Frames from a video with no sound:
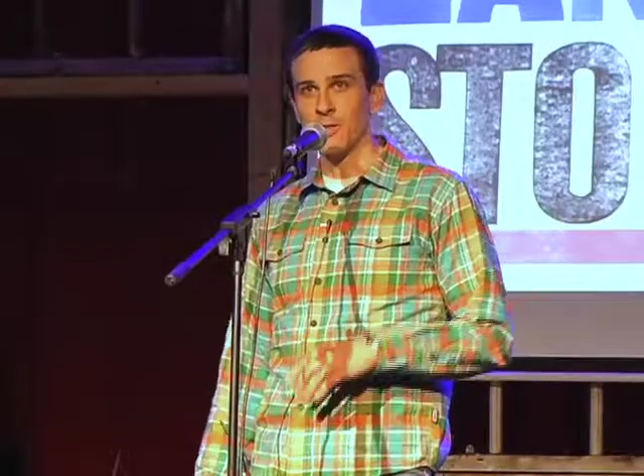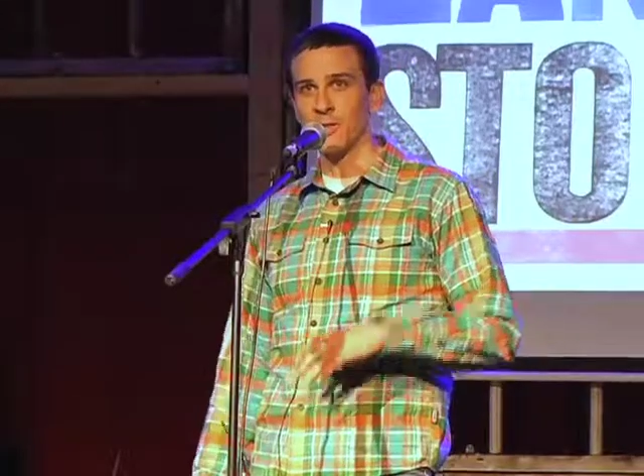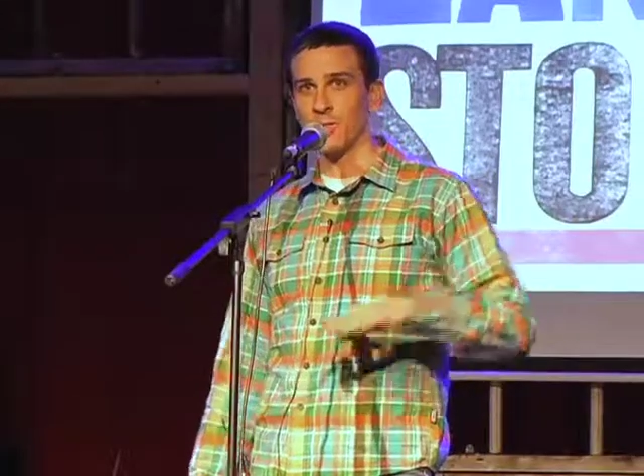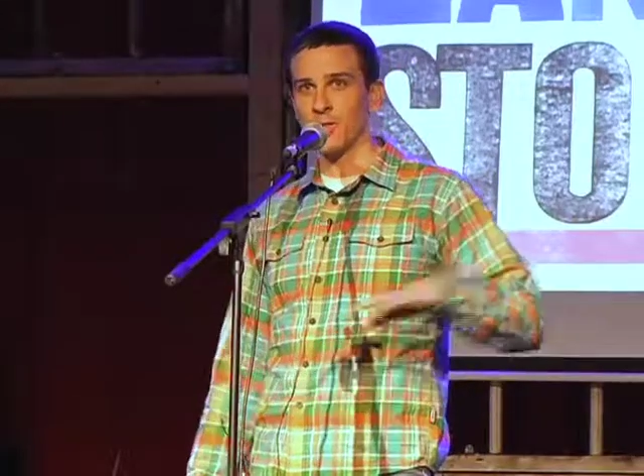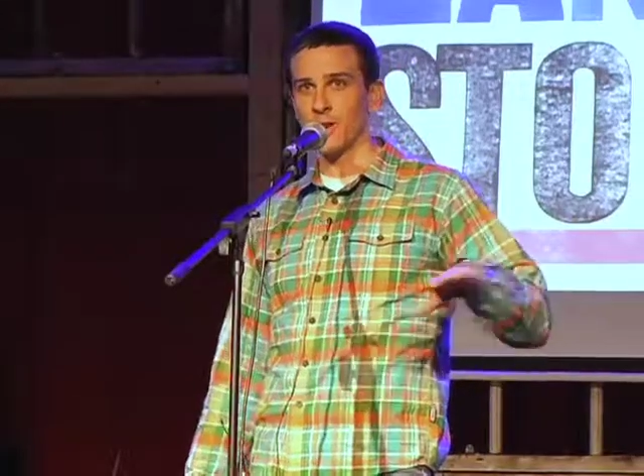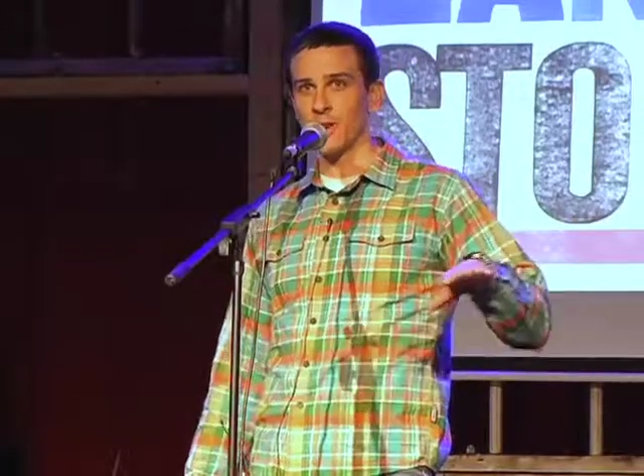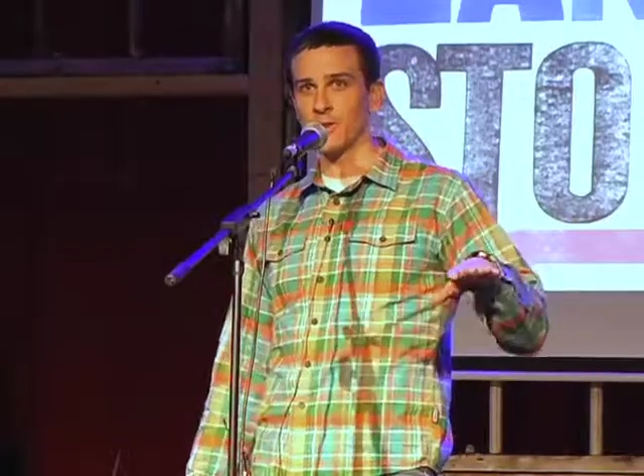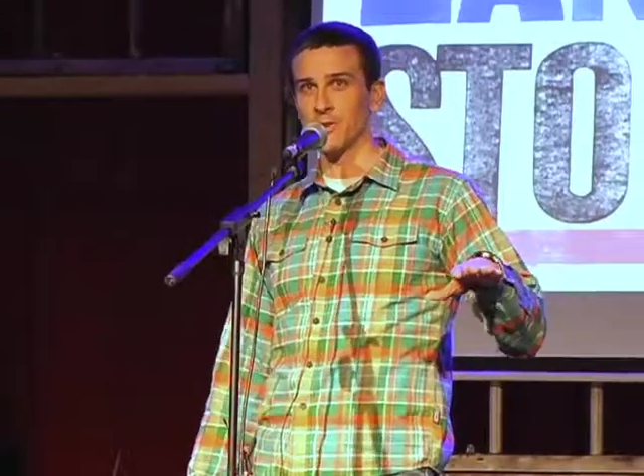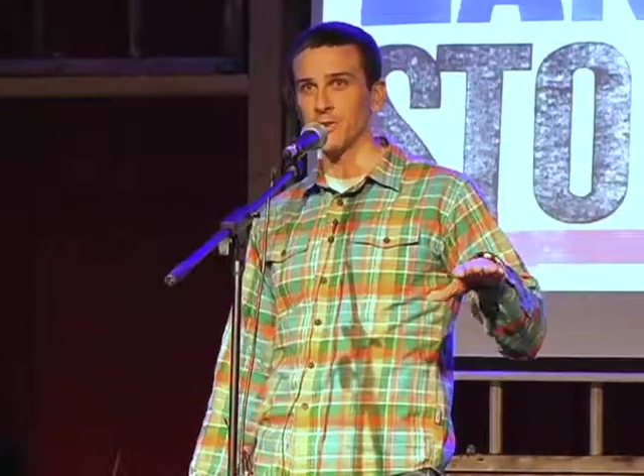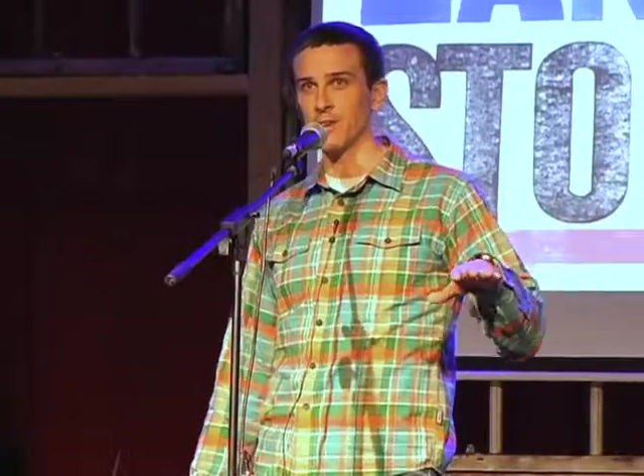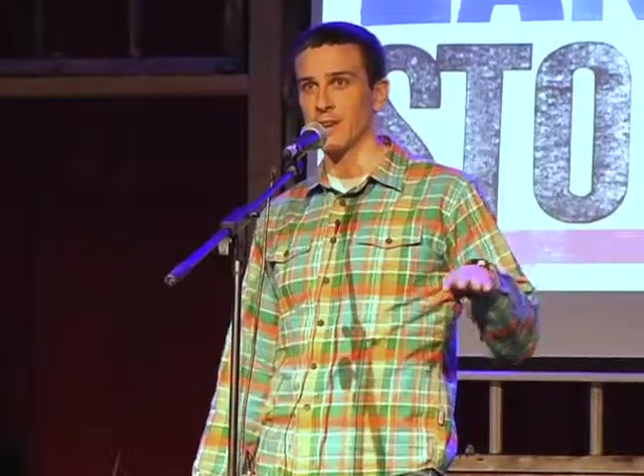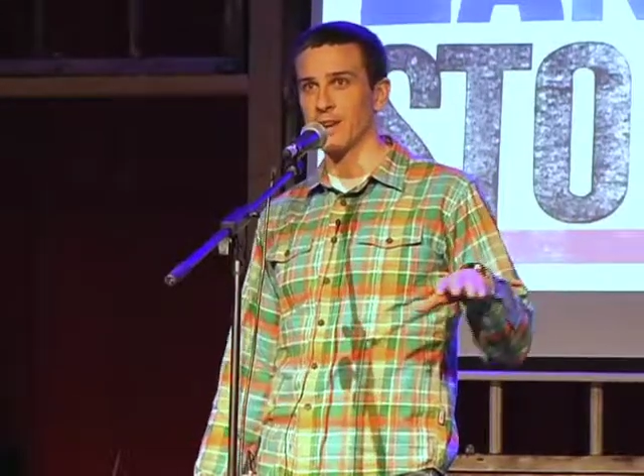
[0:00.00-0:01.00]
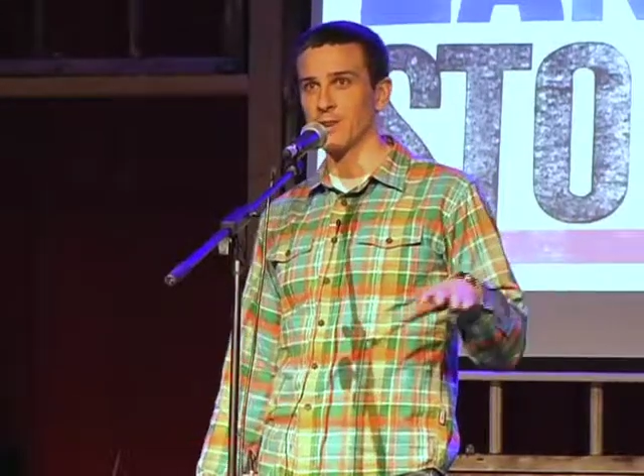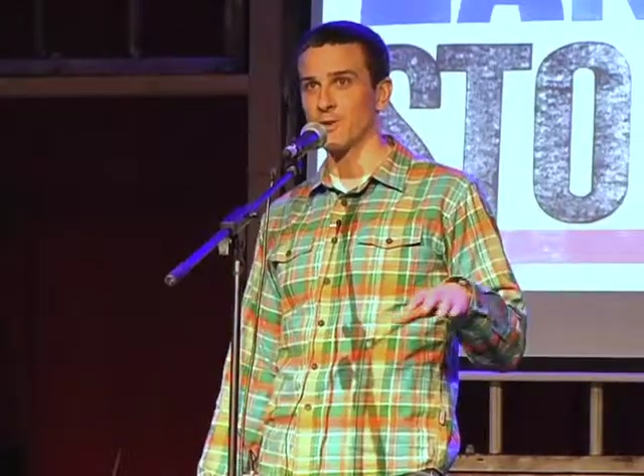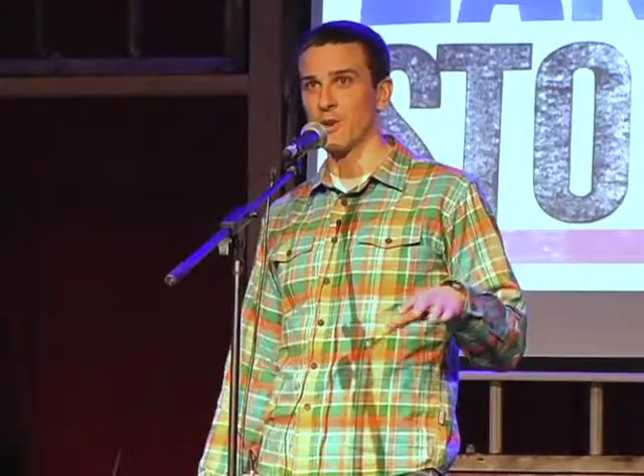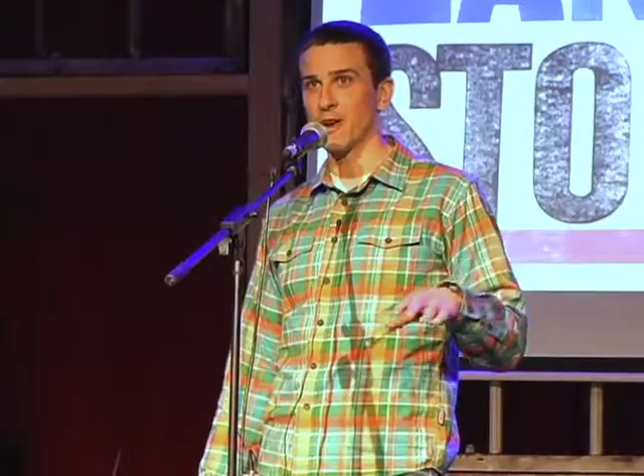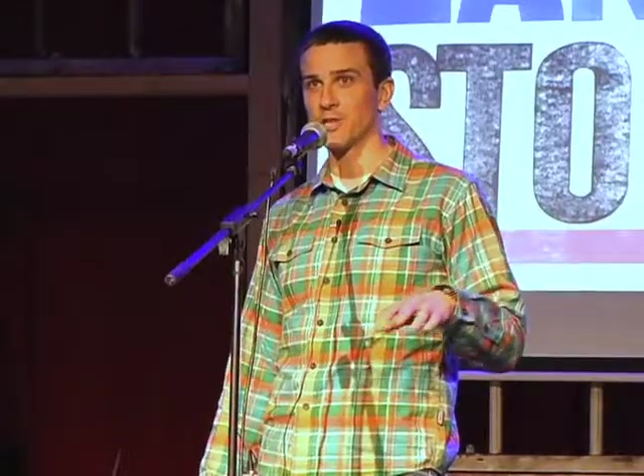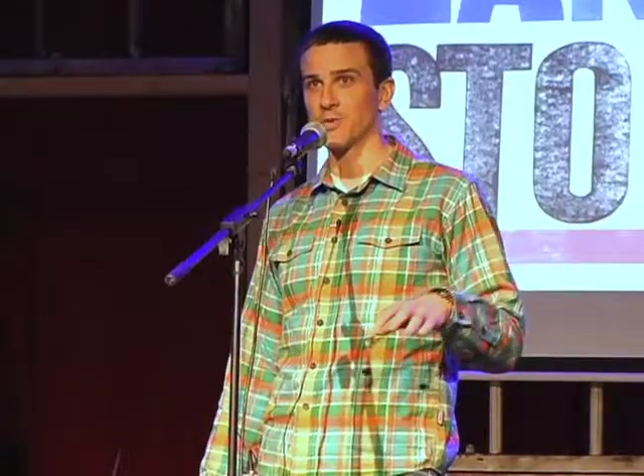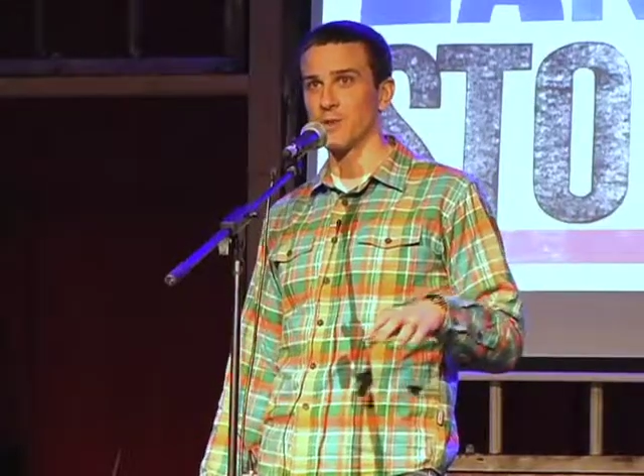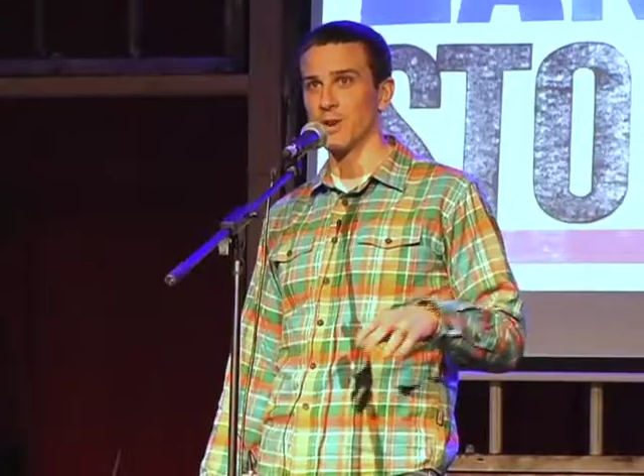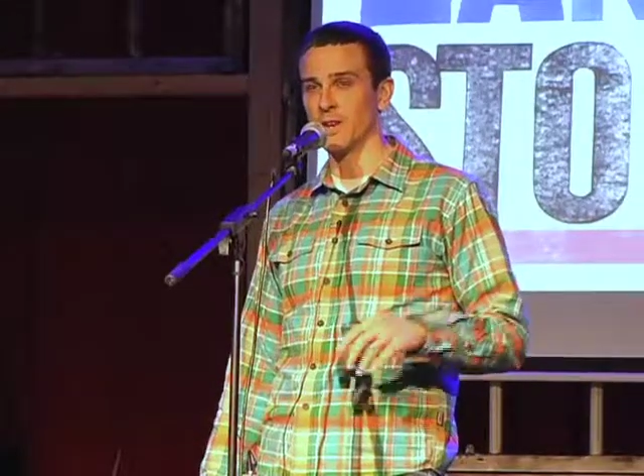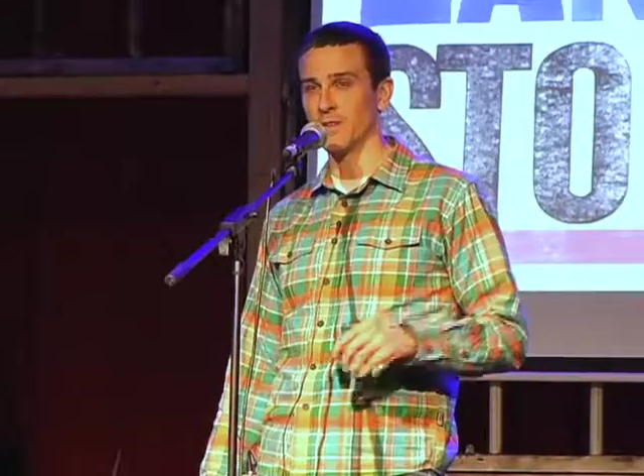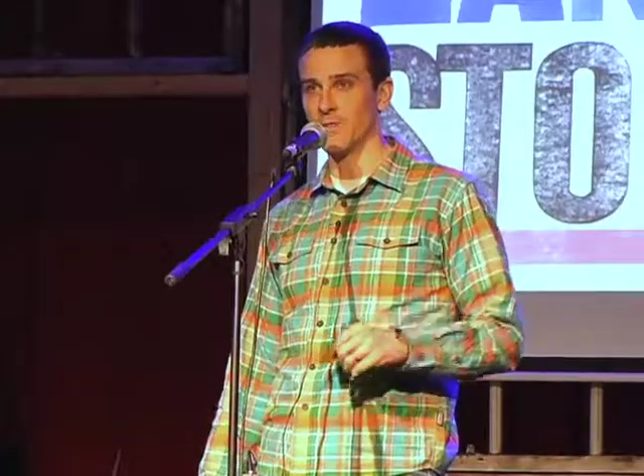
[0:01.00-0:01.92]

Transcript: The prior year I had graduated